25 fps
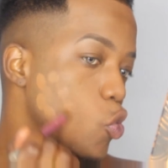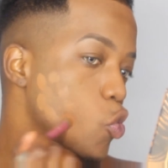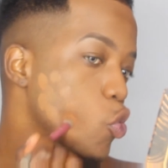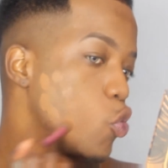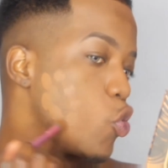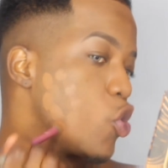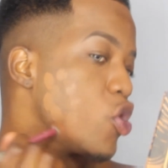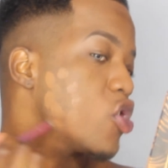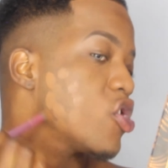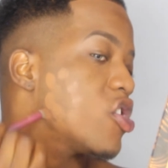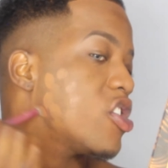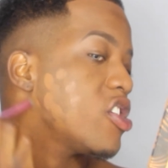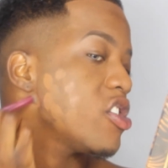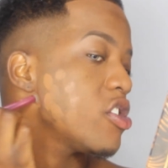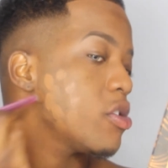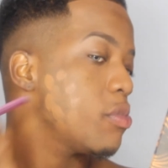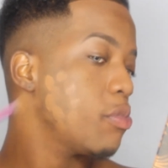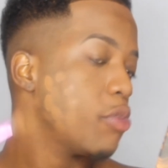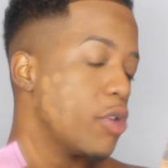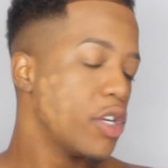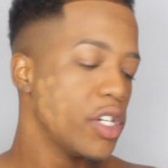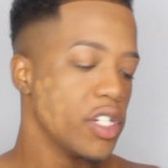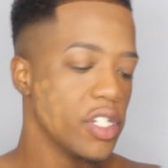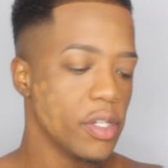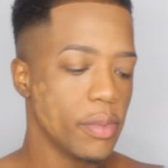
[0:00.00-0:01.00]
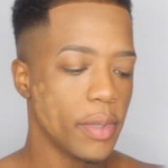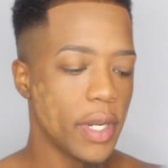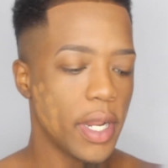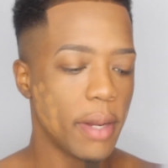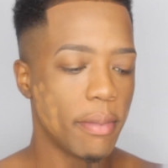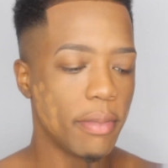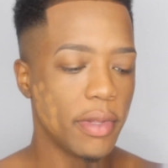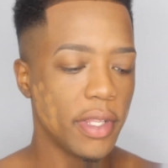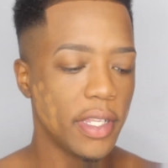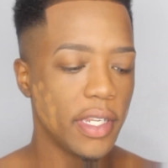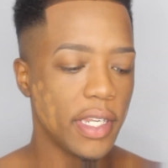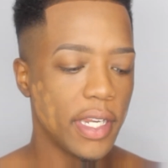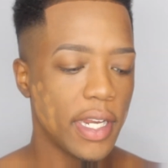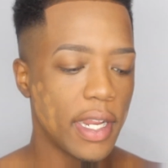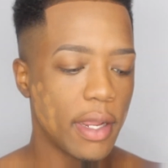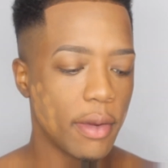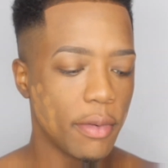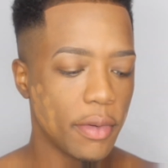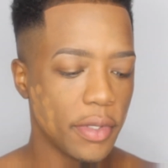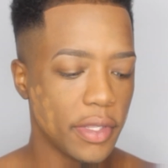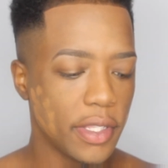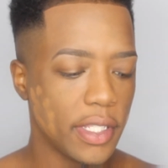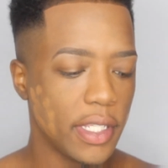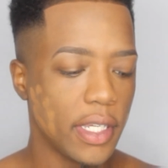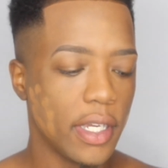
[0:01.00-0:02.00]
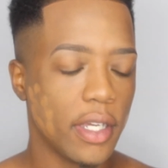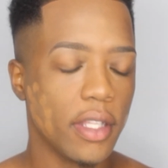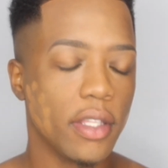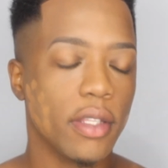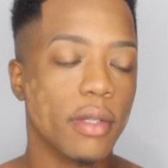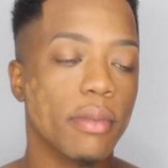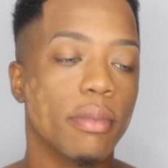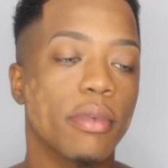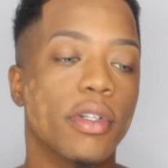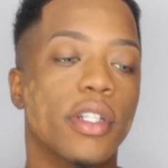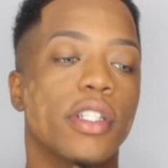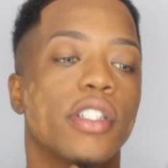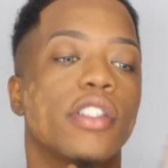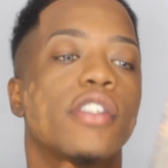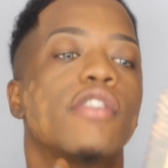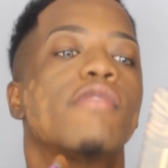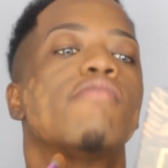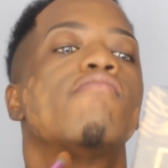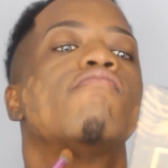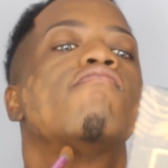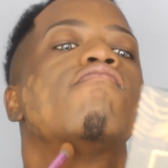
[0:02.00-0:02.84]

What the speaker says: with this brush, but I'll blend it out with the other brush.